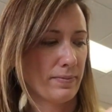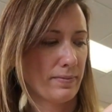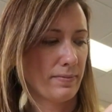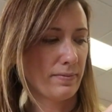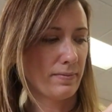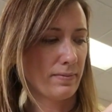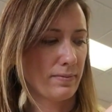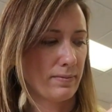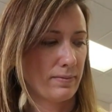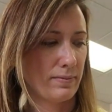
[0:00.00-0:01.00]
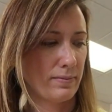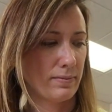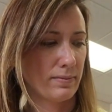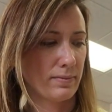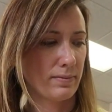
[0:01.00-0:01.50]

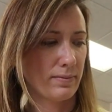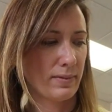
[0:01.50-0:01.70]
Nobody speaks.